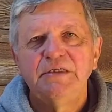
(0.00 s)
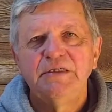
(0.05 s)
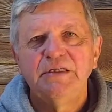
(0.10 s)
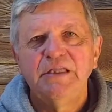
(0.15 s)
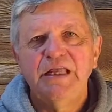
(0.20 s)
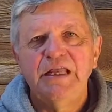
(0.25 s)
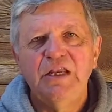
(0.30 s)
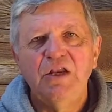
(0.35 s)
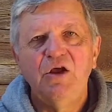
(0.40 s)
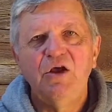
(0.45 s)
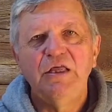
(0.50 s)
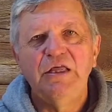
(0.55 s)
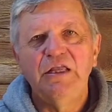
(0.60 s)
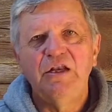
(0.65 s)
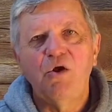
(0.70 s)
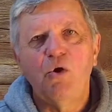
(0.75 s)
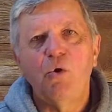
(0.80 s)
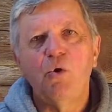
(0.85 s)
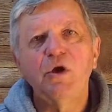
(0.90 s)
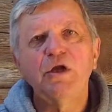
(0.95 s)
in
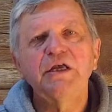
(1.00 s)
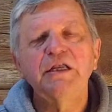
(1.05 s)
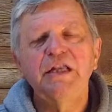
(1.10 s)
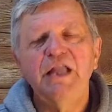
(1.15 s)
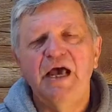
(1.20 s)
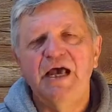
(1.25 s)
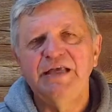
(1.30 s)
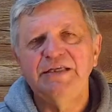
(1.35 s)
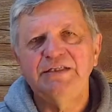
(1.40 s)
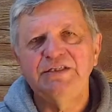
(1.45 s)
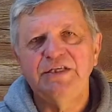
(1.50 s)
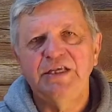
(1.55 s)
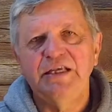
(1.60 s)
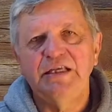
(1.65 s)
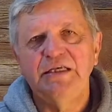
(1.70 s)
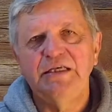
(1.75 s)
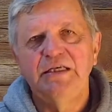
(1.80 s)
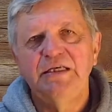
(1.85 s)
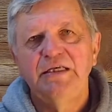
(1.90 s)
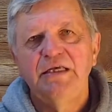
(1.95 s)

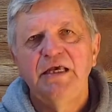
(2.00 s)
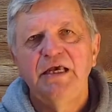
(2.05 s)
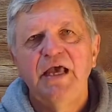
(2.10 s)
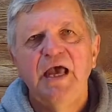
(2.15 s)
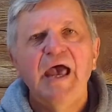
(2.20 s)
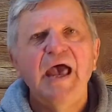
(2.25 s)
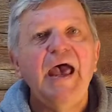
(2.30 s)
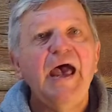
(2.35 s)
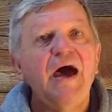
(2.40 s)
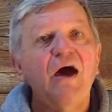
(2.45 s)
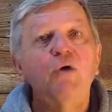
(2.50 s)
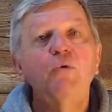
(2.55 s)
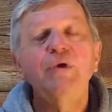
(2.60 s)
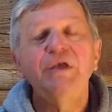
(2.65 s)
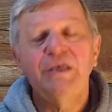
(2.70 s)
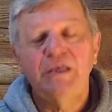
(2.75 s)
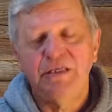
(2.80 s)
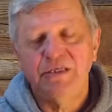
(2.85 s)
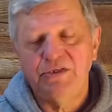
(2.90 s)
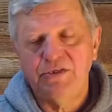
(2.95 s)
organizing how we
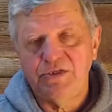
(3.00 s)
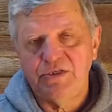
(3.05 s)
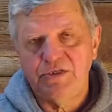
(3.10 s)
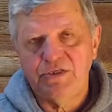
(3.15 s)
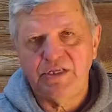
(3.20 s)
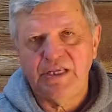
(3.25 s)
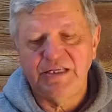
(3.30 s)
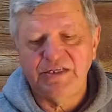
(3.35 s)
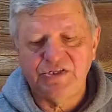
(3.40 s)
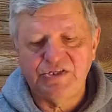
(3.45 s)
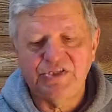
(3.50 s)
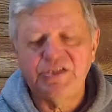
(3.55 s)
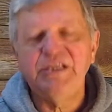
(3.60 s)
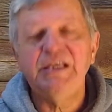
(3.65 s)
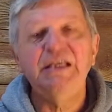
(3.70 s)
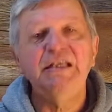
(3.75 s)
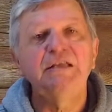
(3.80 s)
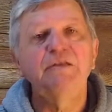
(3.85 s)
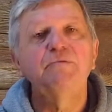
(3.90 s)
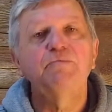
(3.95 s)
can
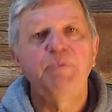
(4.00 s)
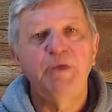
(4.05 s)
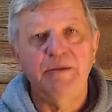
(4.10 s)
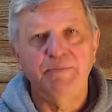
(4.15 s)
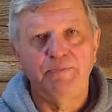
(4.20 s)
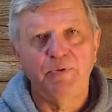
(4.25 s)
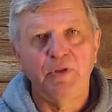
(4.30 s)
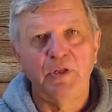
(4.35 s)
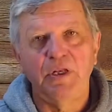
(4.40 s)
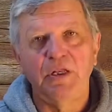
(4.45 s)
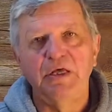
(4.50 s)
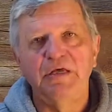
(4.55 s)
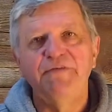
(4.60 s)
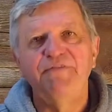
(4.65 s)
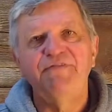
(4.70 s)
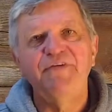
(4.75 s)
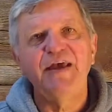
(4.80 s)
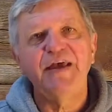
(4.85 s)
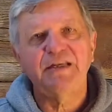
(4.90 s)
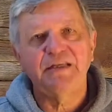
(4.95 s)
seat people
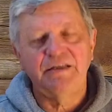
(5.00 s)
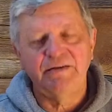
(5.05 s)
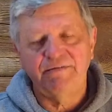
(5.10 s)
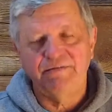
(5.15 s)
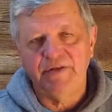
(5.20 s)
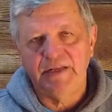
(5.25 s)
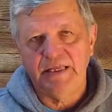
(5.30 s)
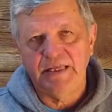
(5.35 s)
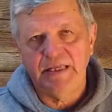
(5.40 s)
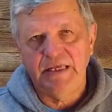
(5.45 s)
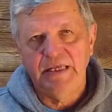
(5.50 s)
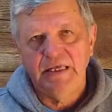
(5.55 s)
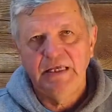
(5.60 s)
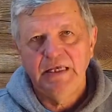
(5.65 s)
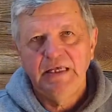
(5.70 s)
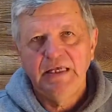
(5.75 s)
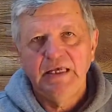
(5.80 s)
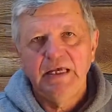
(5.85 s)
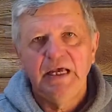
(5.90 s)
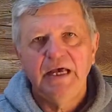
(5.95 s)
effectively.
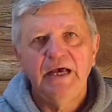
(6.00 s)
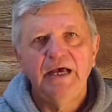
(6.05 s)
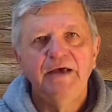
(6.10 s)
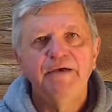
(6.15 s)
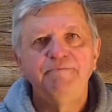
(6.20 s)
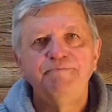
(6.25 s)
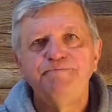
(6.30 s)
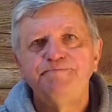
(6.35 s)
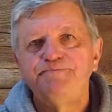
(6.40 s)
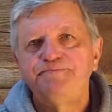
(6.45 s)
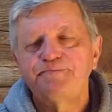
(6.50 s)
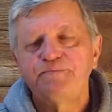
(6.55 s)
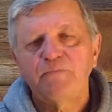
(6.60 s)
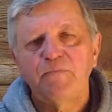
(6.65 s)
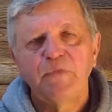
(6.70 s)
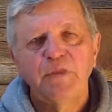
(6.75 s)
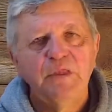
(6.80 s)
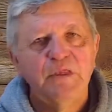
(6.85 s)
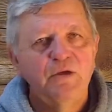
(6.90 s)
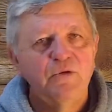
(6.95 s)
When
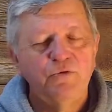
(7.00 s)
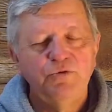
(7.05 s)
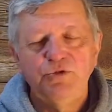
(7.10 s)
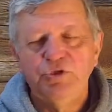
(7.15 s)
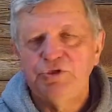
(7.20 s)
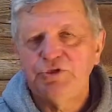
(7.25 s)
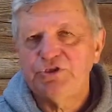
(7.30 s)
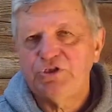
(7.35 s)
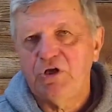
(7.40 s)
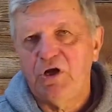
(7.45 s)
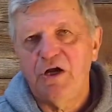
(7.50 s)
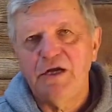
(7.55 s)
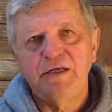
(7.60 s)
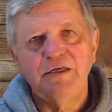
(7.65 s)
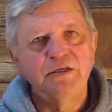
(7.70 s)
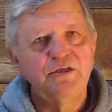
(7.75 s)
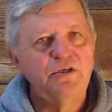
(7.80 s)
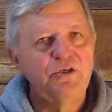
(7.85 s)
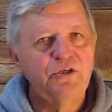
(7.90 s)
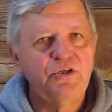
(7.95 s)
you
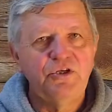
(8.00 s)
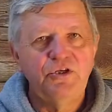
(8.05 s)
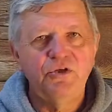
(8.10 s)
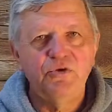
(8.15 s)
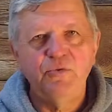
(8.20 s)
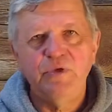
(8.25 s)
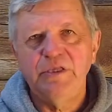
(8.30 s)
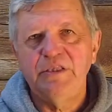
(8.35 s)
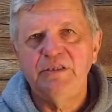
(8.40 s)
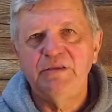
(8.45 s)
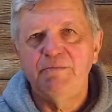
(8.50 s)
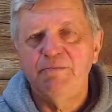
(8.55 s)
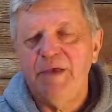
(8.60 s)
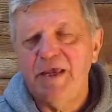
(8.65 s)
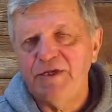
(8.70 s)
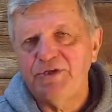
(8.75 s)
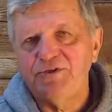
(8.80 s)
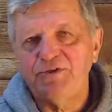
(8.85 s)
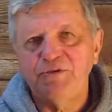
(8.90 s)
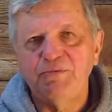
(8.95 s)
start doing the
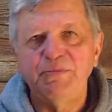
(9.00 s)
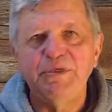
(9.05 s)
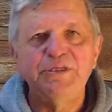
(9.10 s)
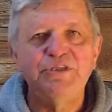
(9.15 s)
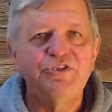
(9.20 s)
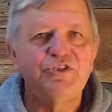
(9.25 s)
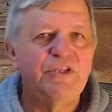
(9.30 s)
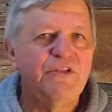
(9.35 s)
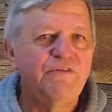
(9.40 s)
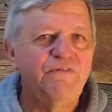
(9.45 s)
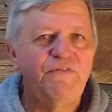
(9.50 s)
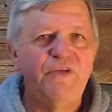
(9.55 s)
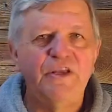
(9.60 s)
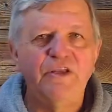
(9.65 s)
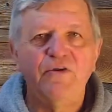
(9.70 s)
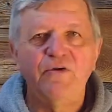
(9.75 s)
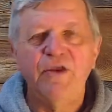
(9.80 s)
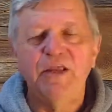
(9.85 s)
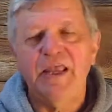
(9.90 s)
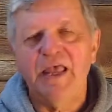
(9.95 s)
measurements and
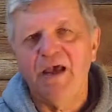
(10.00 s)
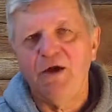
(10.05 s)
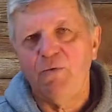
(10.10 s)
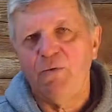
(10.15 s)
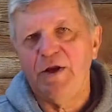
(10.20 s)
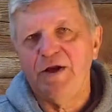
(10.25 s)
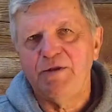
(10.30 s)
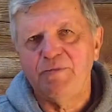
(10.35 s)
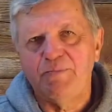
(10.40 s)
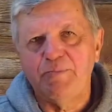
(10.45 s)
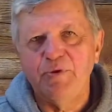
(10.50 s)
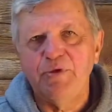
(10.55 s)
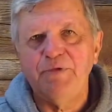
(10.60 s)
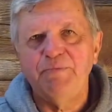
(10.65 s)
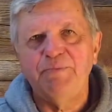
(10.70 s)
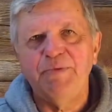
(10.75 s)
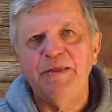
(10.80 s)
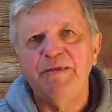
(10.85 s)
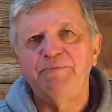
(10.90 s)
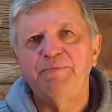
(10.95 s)
figuring out where to
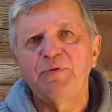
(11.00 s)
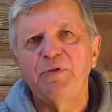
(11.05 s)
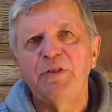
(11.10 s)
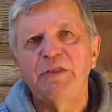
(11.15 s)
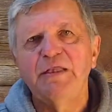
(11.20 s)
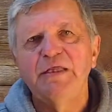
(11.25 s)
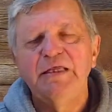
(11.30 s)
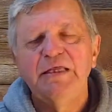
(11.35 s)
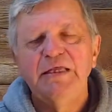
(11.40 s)
put people,